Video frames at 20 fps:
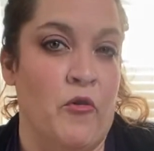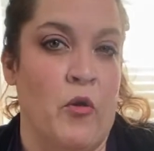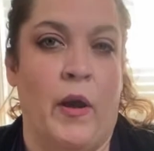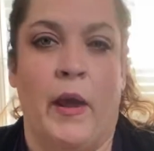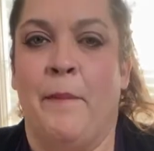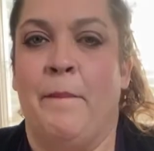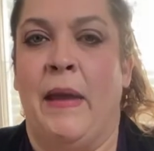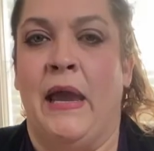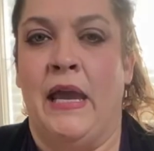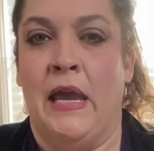for
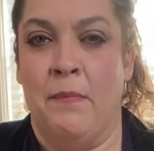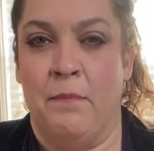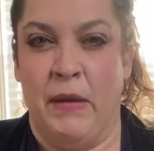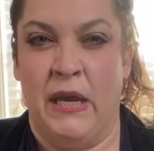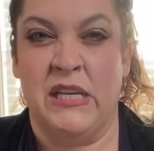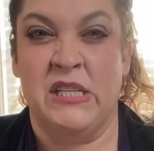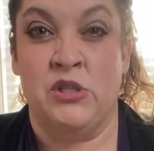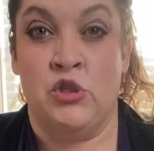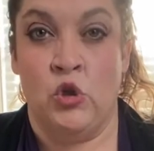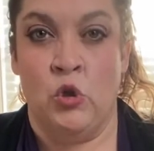when I'm making
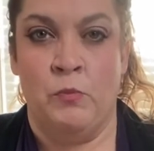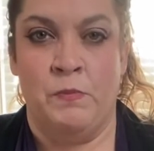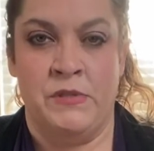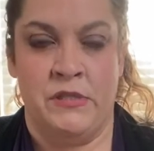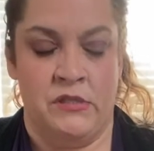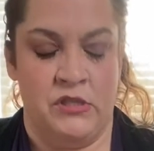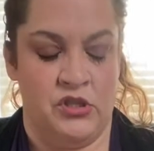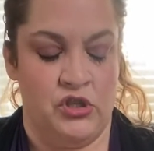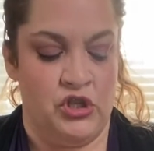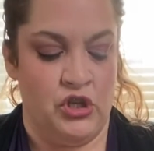big soups,
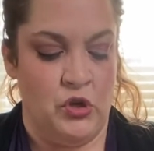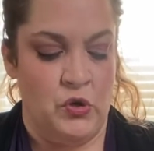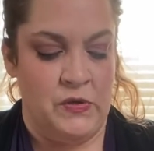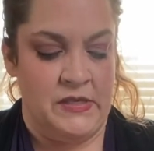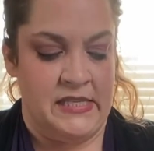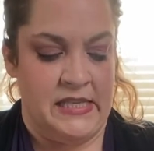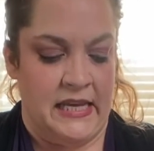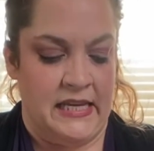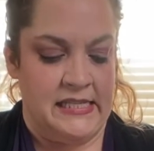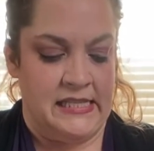
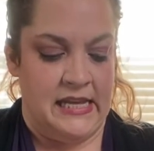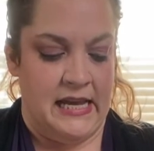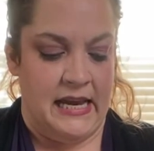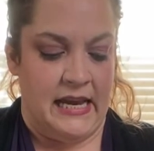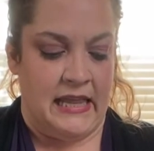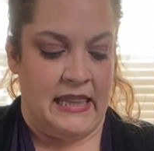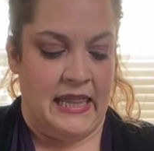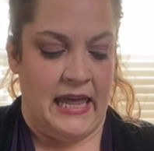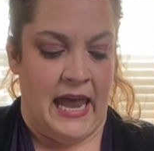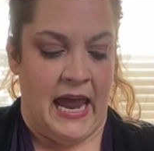stews, things
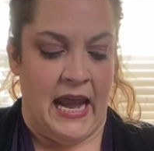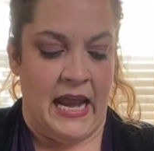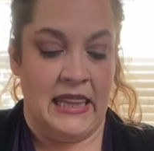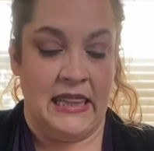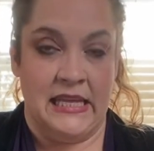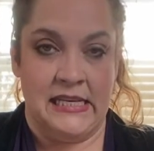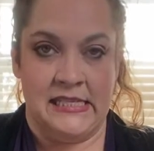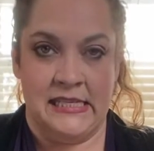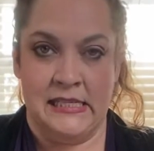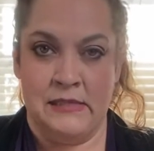like
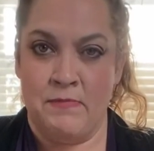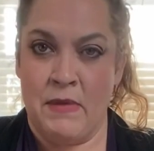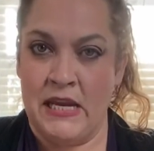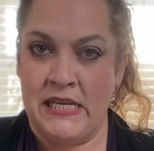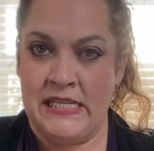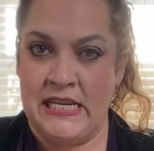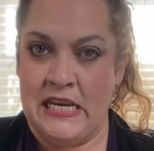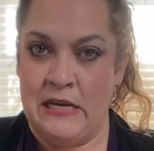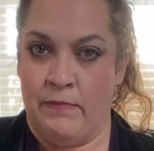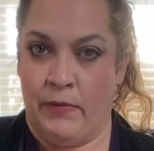that, this is my
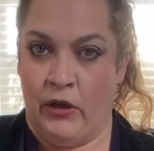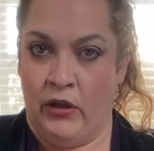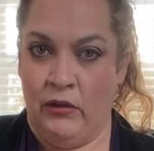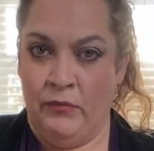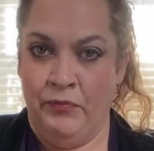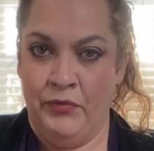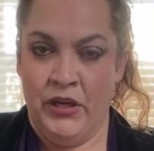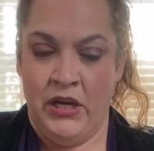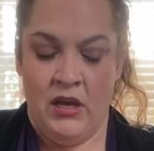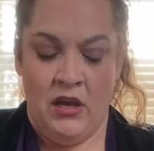tea
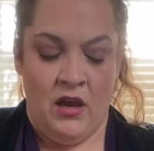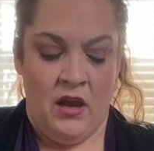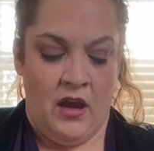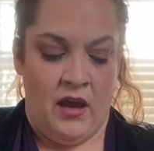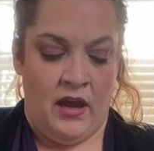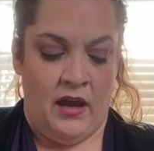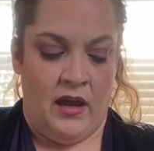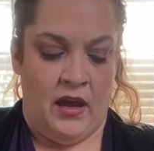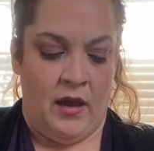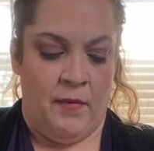ball.
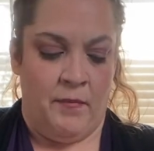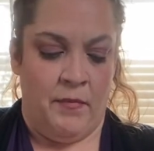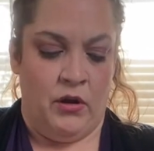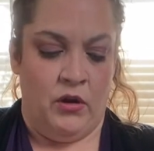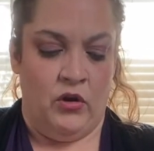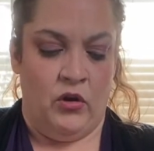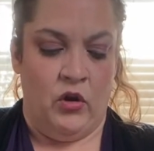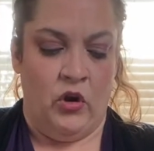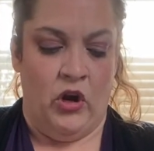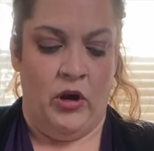
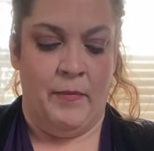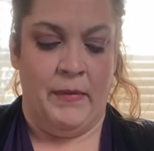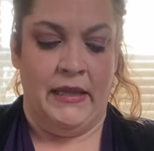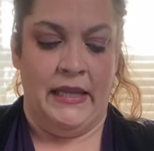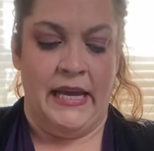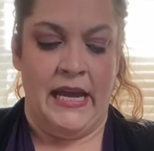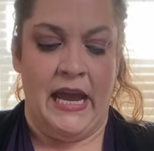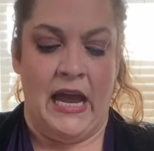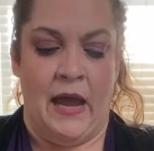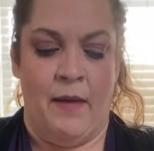
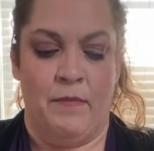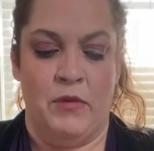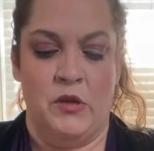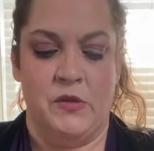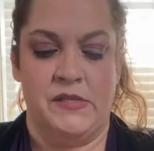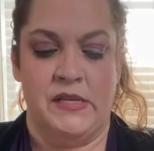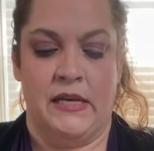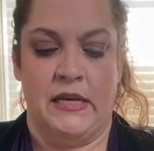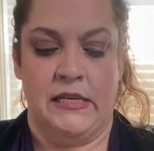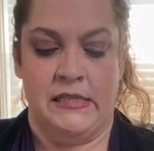Normally I'm
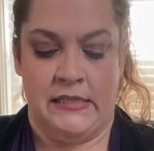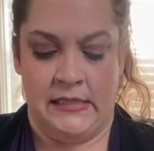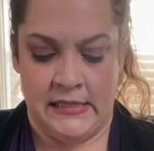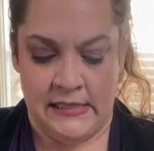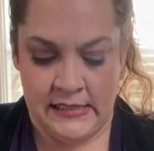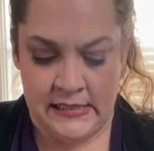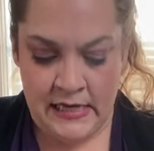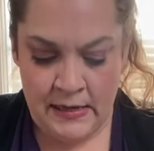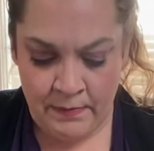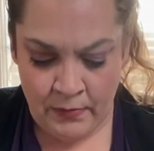using it to
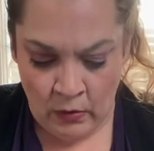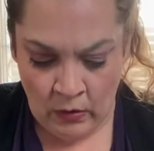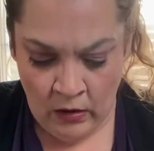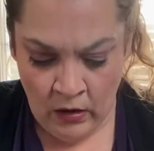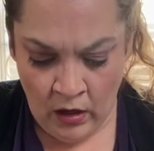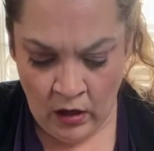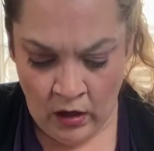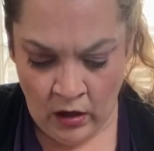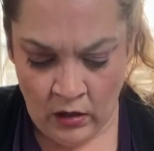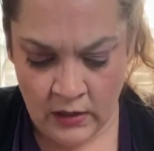steep,
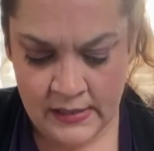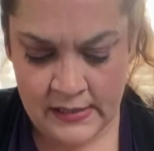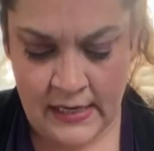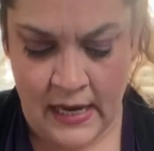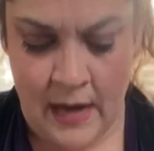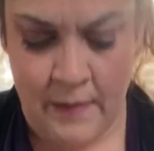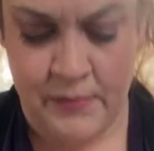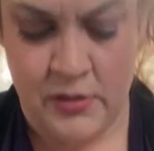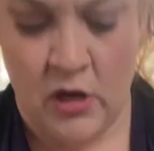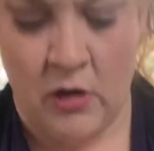
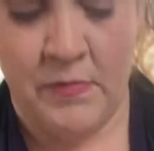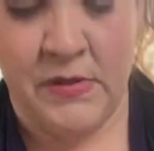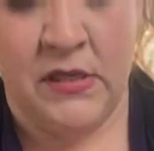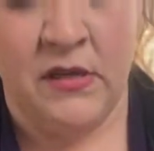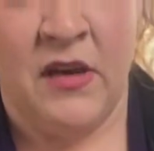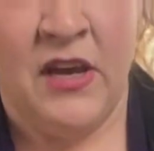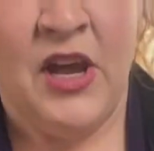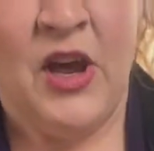escaped herbs.